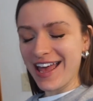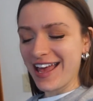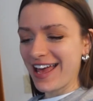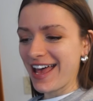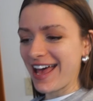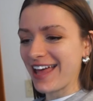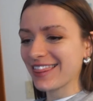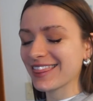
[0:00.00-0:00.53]

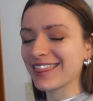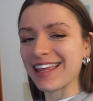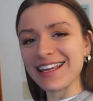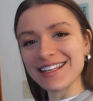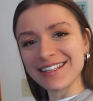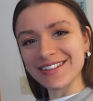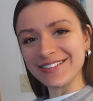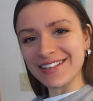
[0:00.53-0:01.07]
And
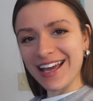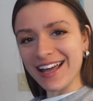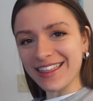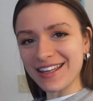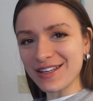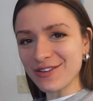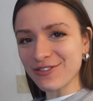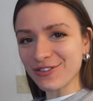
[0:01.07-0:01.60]
thank you,
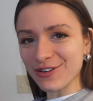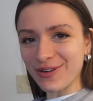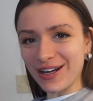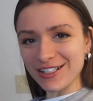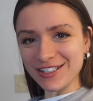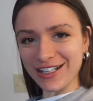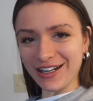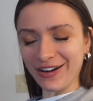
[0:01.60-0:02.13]
thank you for
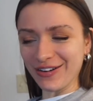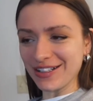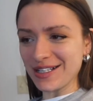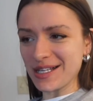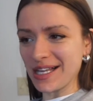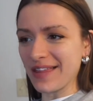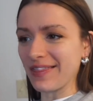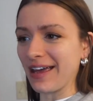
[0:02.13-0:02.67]
watching. I already
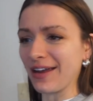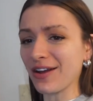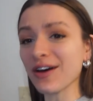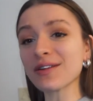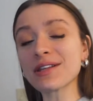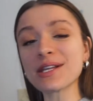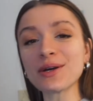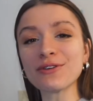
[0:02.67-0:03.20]
said that.
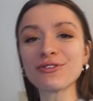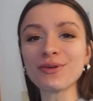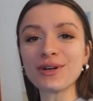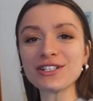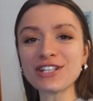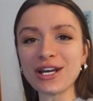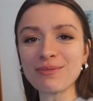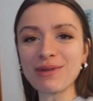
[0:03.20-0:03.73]
Also, if you
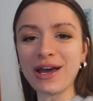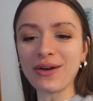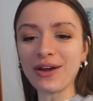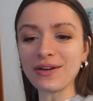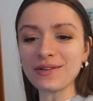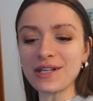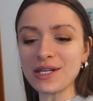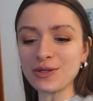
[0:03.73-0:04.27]
want to check me out
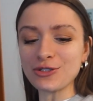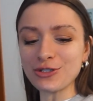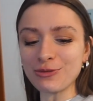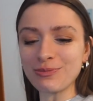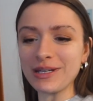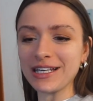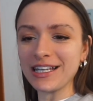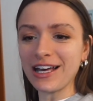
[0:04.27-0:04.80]
on social
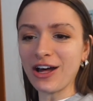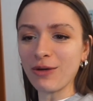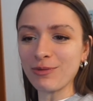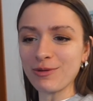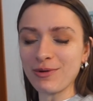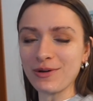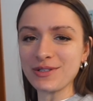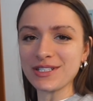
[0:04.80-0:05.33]
media, I'll
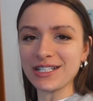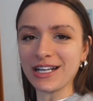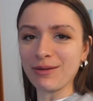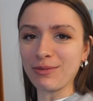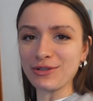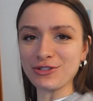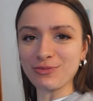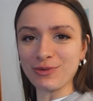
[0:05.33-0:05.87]
be posting a
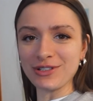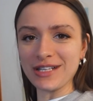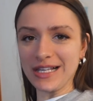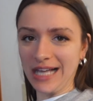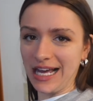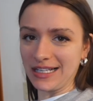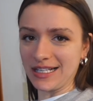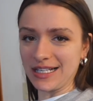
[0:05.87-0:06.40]
bunch more
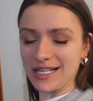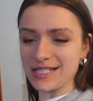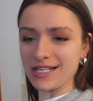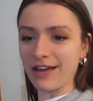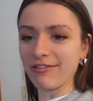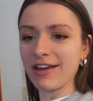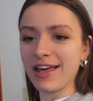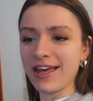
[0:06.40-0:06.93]
designs and
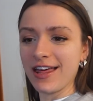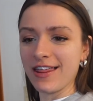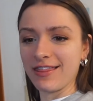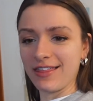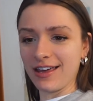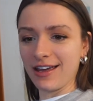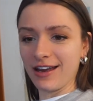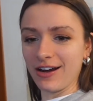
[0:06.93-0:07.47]
stuff
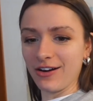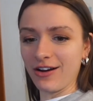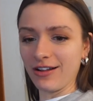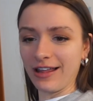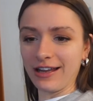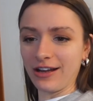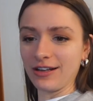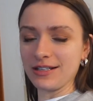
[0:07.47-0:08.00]
there,
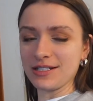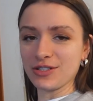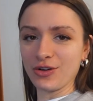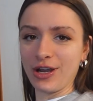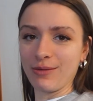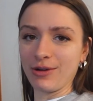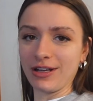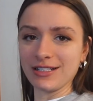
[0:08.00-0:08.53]
like on
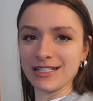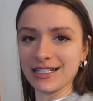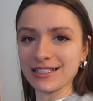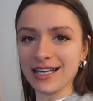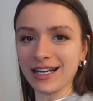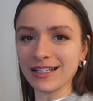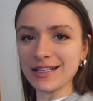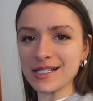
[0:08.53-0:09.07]
Instagram and on
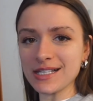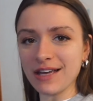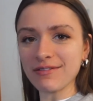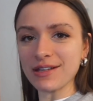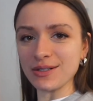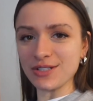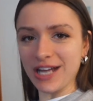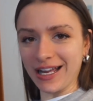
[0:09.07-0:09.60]
TikTok and stuff,
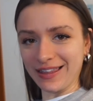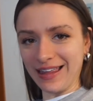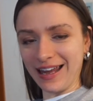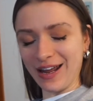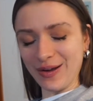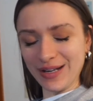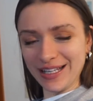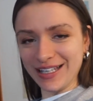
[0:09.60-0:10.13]
so check that
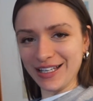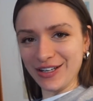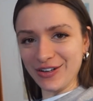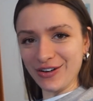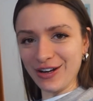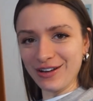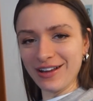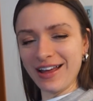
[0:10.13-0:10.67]
out
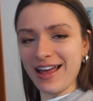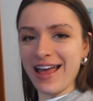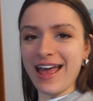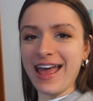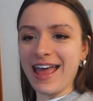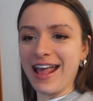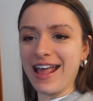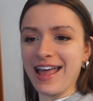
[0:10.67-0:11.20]
here.
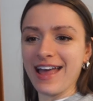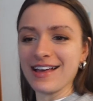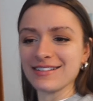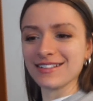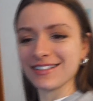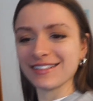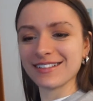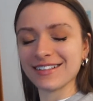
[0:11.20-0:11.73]

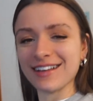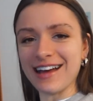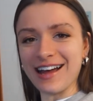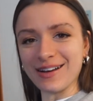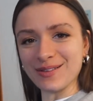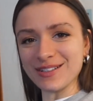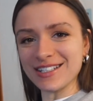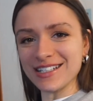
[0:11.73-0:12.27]
And
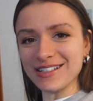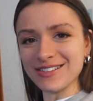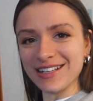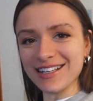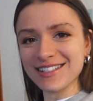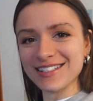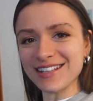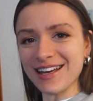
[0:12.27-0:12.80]
I will see you
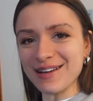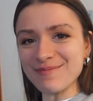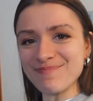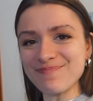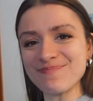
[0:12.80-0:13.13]
next time.